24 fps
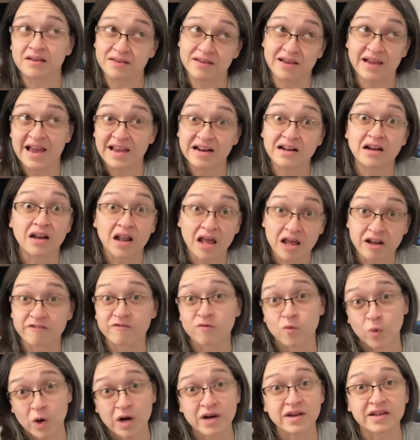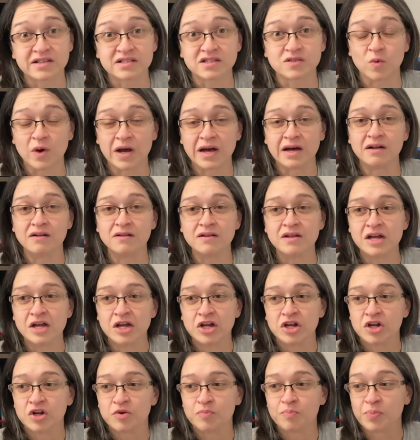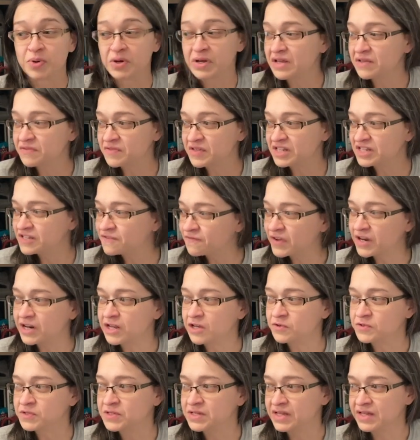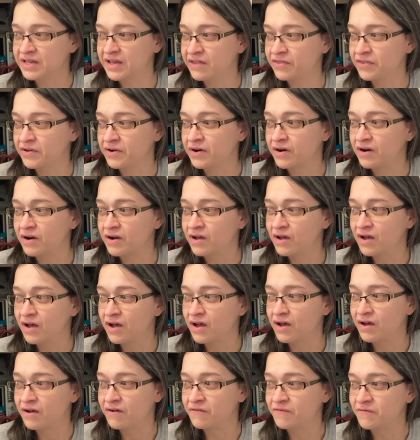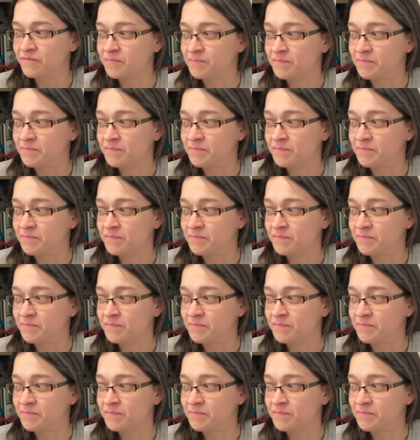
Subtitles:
and a lot of work as well, putting these videos together of